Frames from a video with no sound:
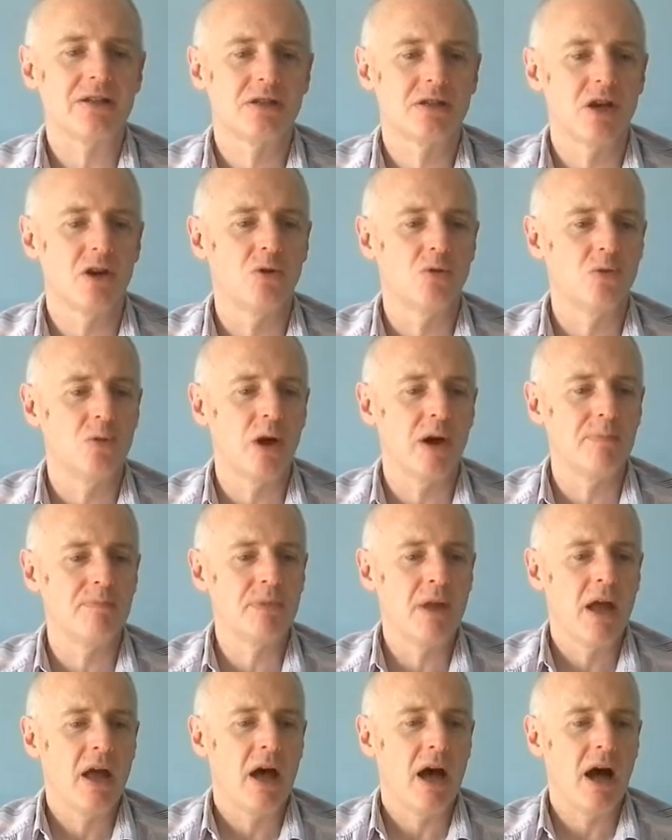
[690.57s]

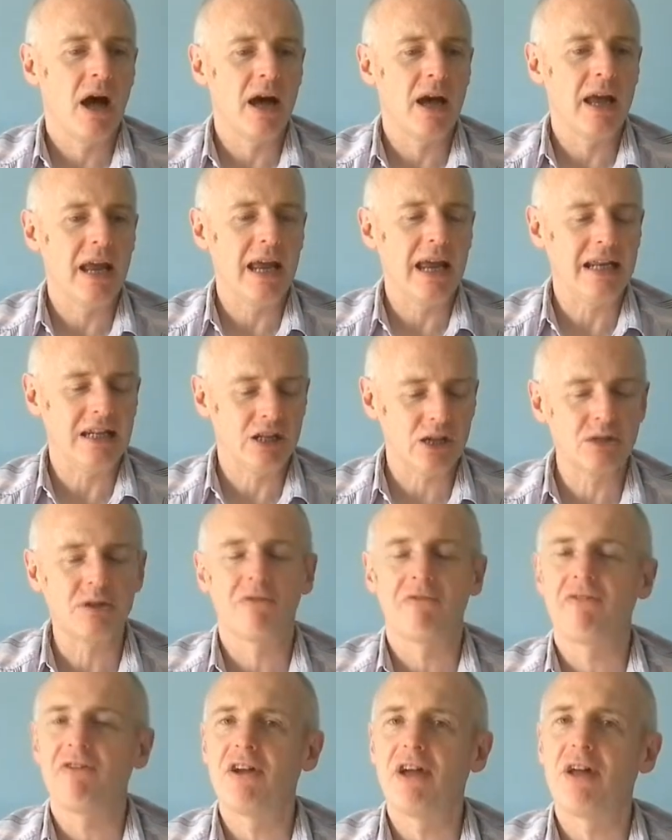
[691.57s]
So it
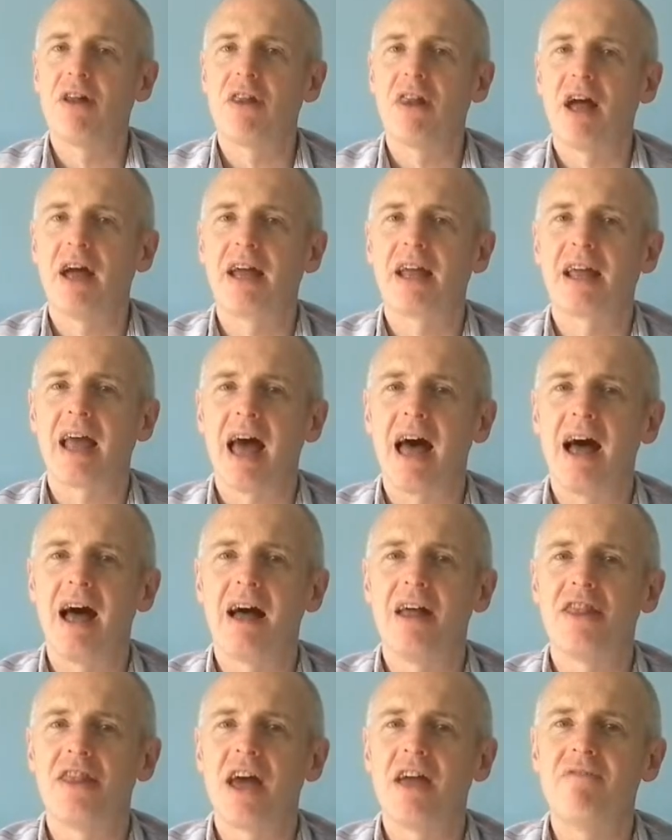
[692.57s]
doesn't feel like
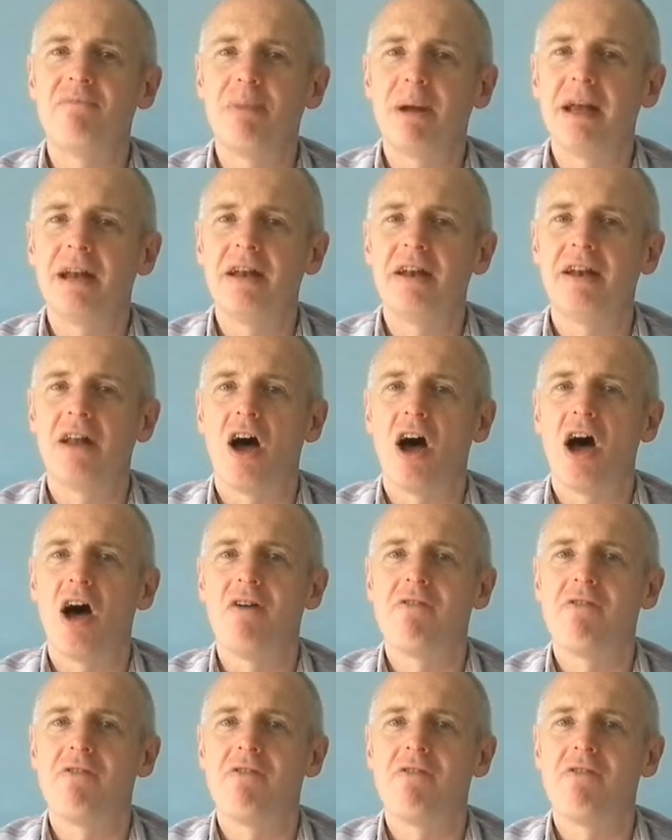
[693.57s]
they've been